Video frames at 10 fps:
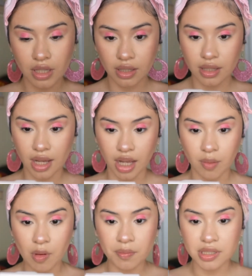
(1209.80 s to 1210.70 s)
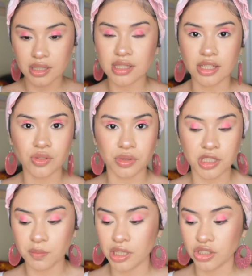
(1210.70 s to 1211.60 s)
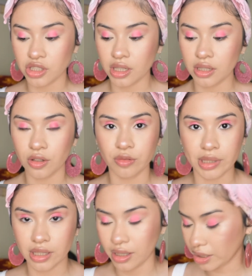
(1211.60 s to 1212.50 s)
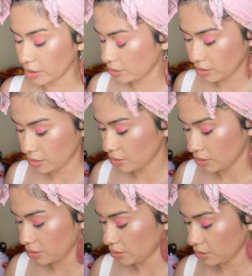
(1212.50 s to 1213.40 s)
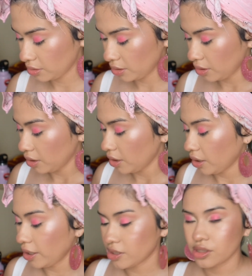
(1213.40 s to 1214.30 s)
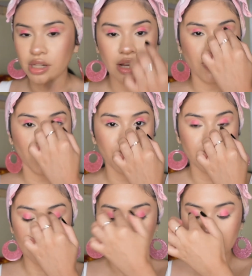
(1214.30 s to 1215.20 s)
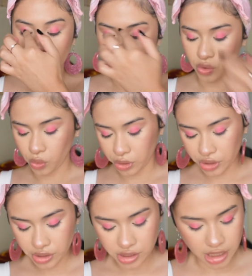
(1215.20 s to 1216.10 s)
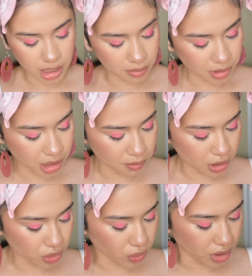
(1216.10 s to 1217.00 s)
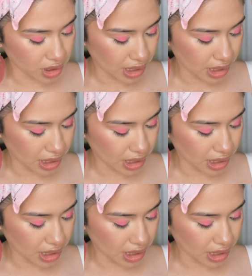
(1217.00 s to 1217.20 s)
Yeah, I'm obsessed with this pink shade. Oh my god. Alright, so now for like my inner corners, I am gonna be going